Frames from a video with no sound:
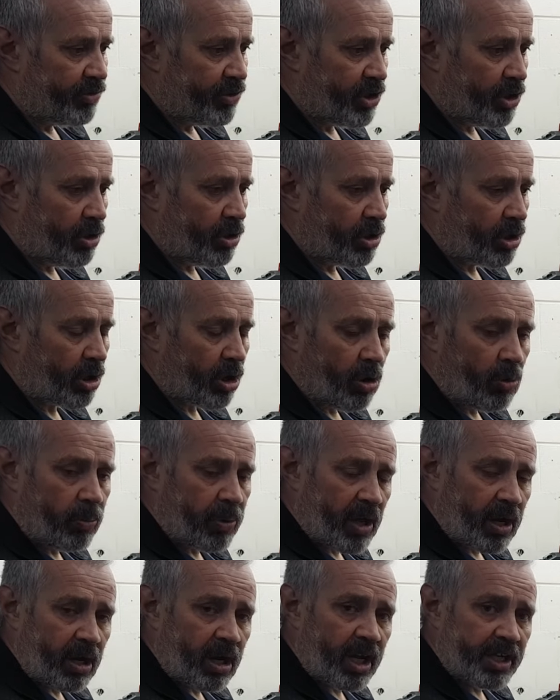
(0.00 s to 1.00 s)
your glow
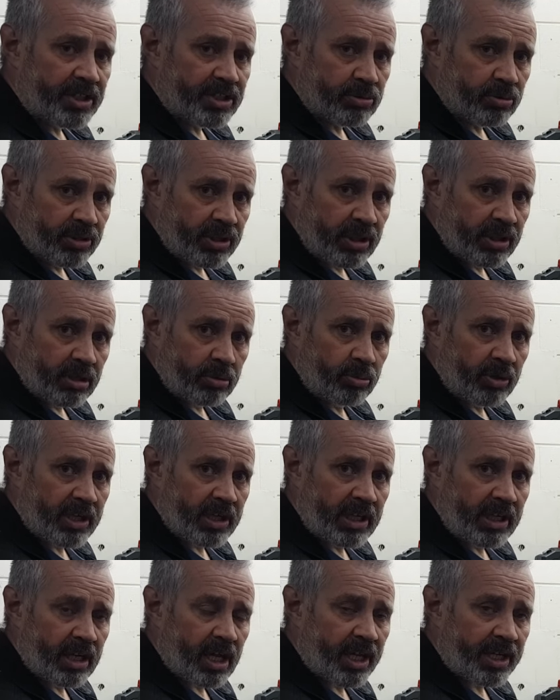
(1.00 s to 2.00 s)
plug light with a little
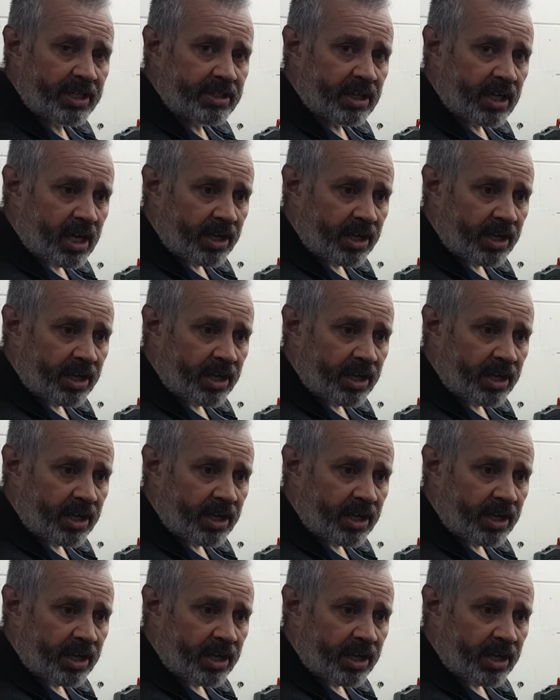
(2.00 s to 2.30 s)
wiggly line,